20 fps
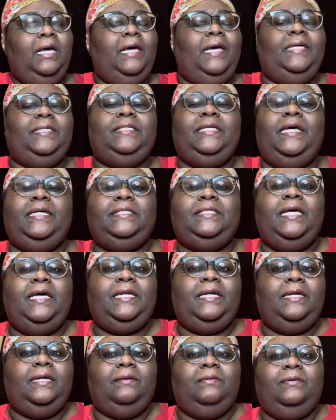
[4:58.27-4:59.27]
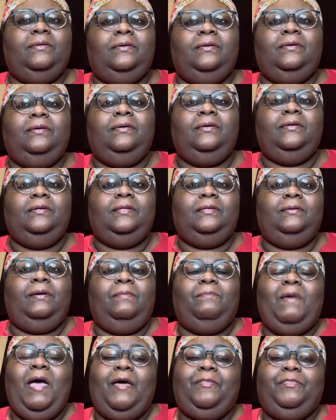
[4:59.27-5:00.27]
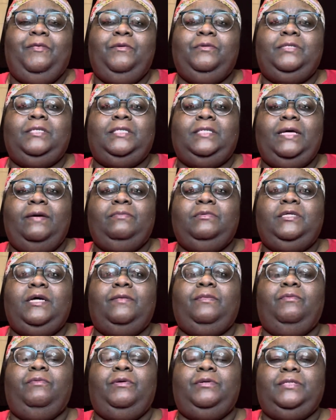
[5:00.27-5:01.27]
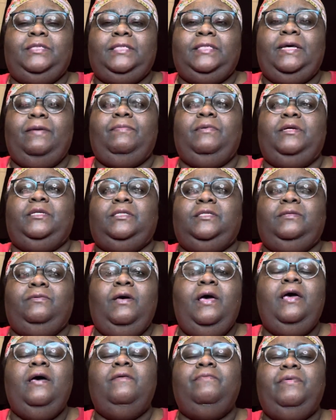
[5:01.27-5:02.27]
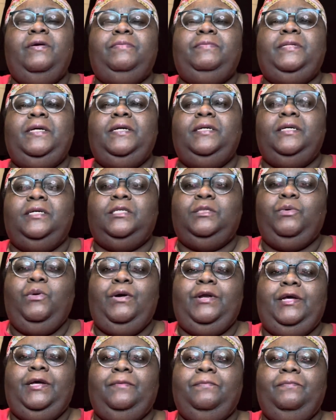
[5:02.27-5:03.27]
It says that in a Matthew 7, chapter verses 7 to 15 to 20.